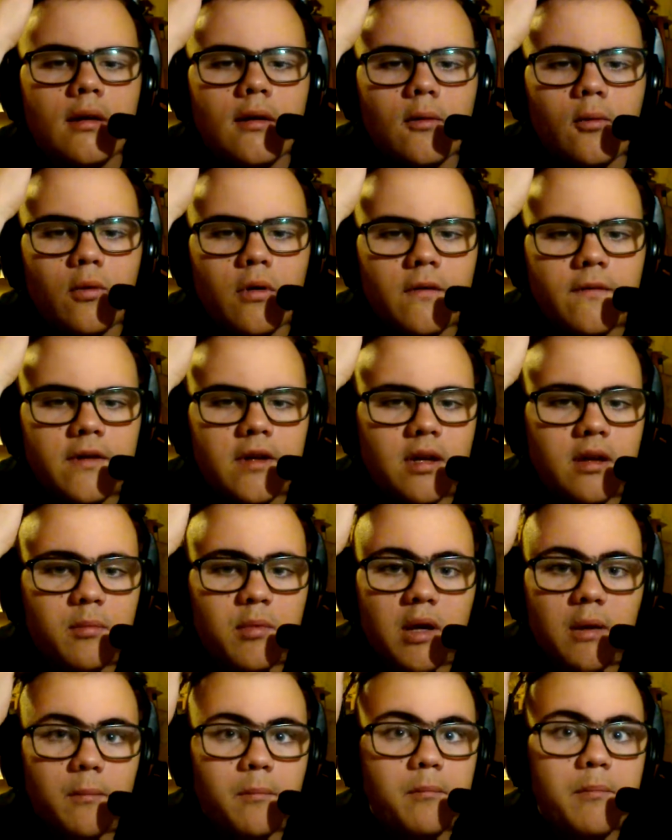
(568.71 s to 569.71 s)
with just
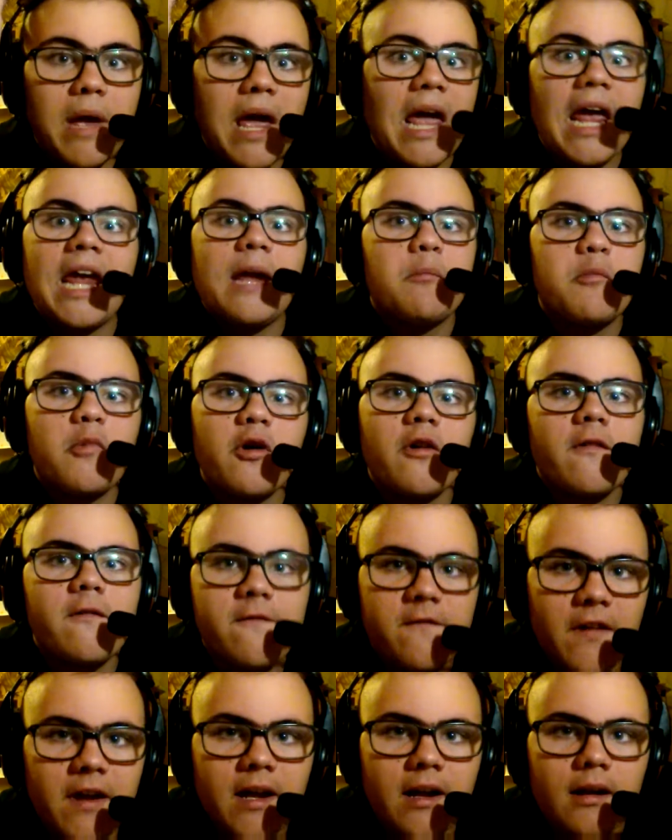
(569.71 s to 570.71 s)
being paper
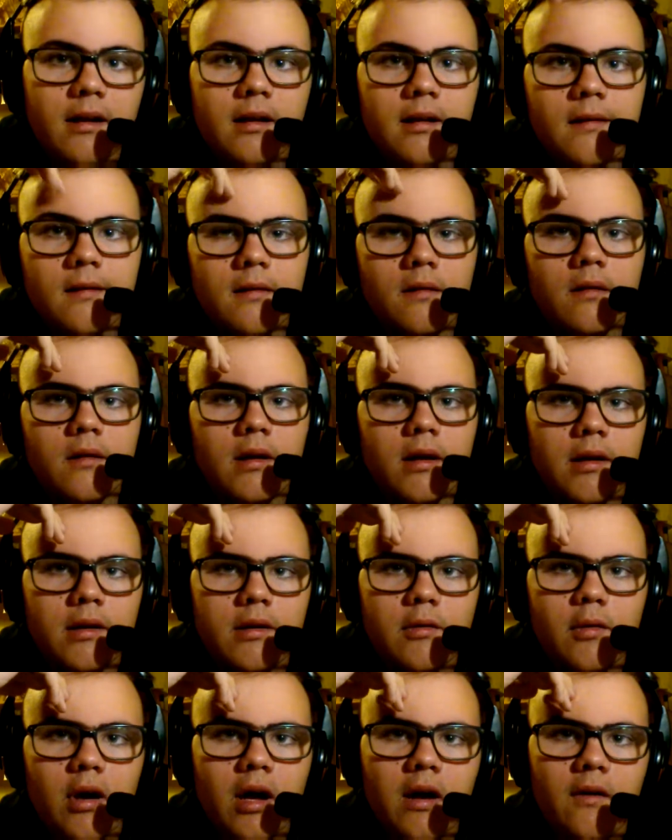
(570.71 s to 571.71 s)
thin and
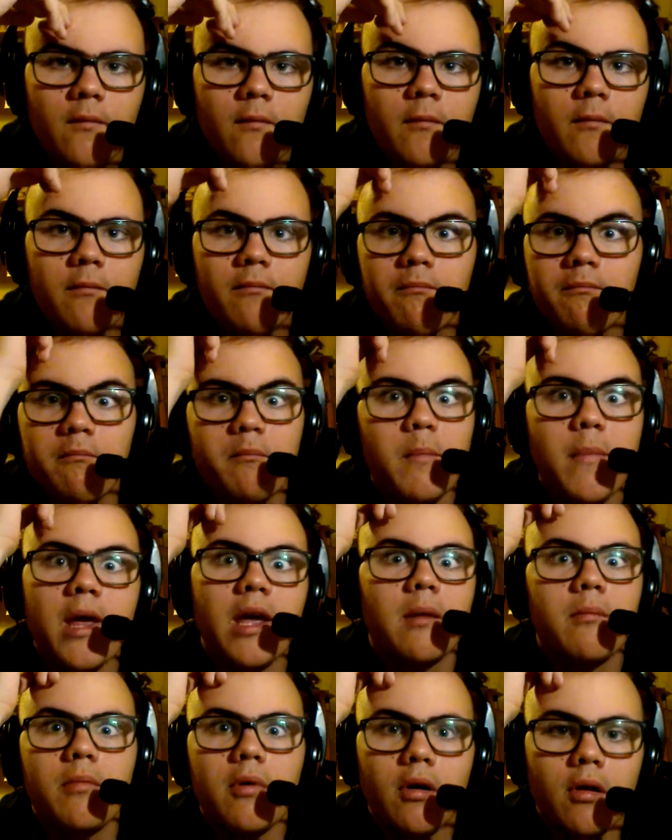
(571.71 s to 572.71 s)
you have
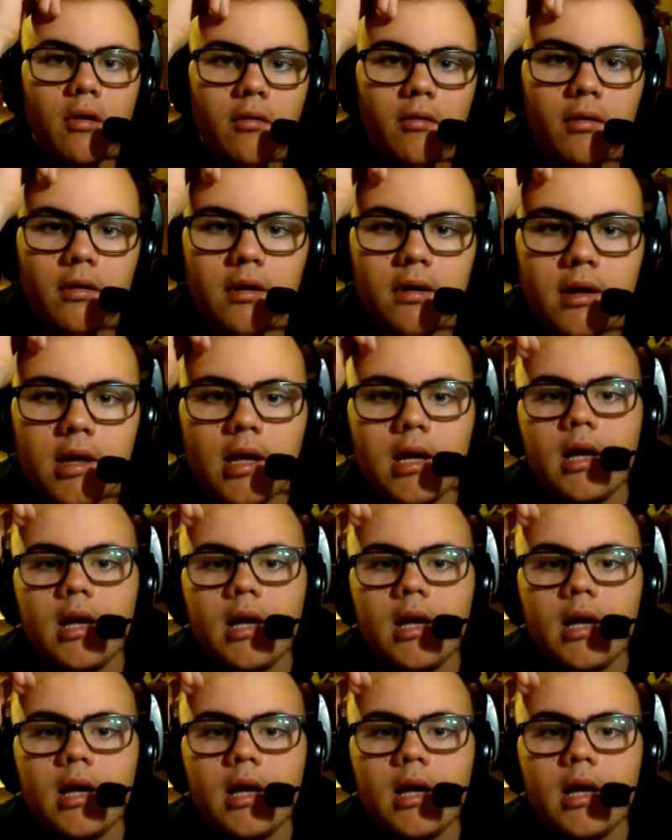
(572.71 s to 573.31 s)
big bones.